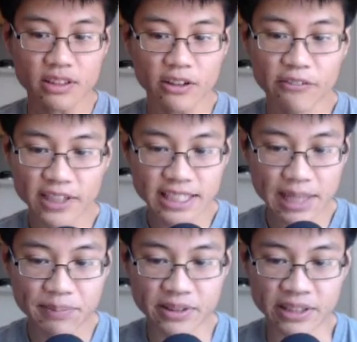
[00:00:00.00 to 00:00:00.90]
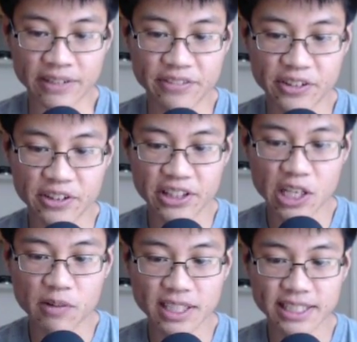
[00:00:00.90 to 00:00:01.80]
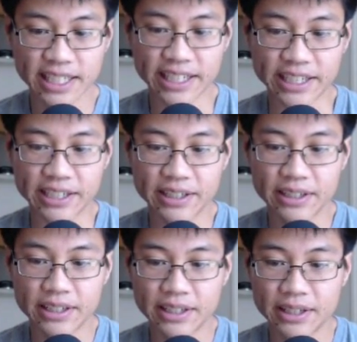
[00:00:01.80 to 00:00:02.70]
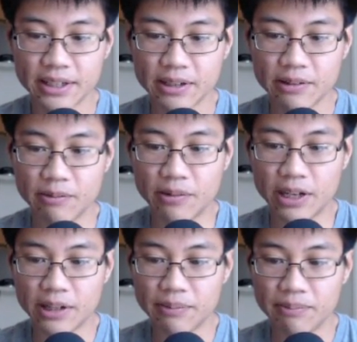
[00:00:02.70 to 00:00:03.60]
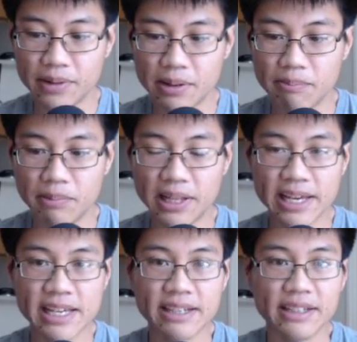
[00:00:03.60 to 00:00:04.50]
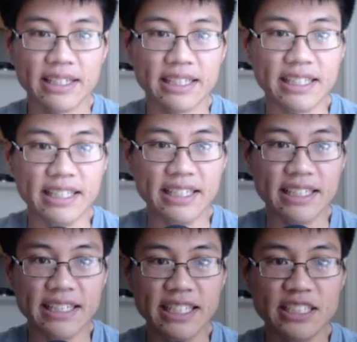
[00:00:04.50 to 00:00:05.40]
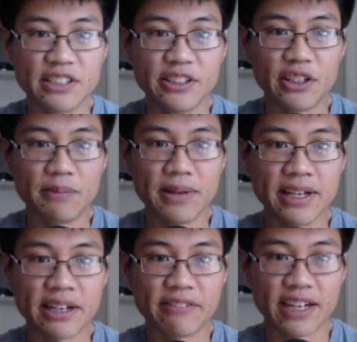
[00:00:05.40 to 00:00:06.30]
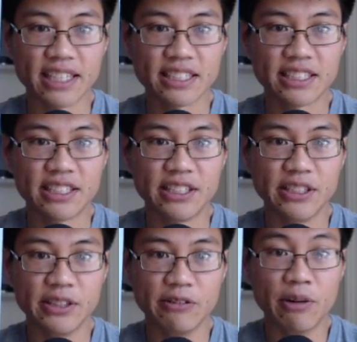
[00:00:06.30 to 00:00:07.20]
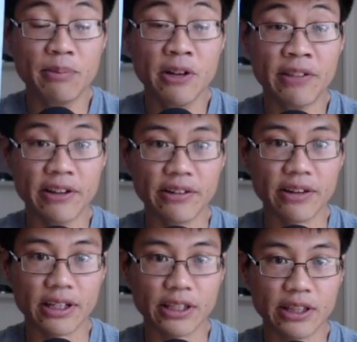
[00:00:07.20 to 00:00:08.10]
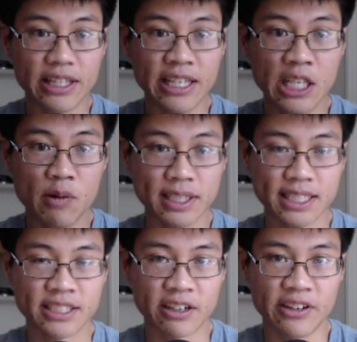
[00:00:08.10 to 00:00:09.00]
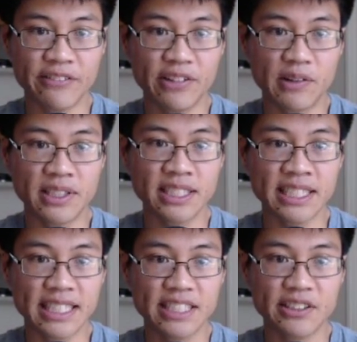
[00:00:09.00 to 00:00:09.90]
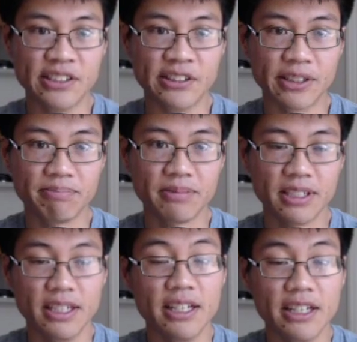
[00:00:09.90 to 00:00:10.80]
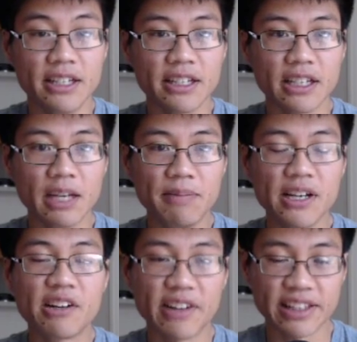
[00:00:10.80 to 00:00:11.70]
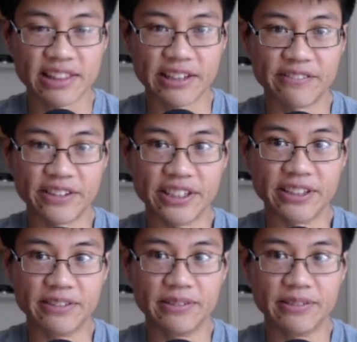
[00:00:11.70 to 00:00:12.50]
For example, if you're the USA, well, playing Eastern European unrest to remove the USSR influence in Eastern Europe could be a great thing for you.